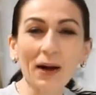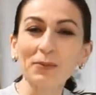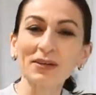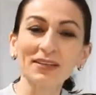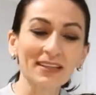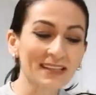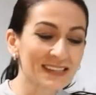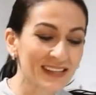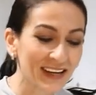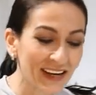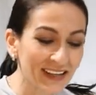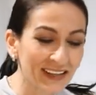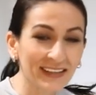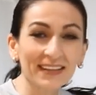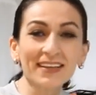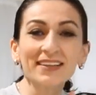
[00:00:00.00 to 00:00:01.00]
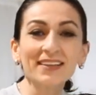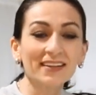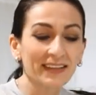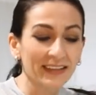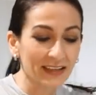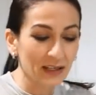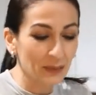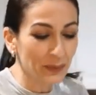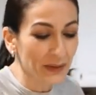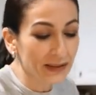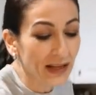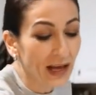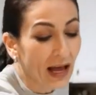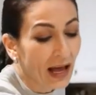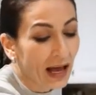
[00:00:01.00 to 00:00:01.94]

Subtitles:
I'm gonna strain it in a little bit.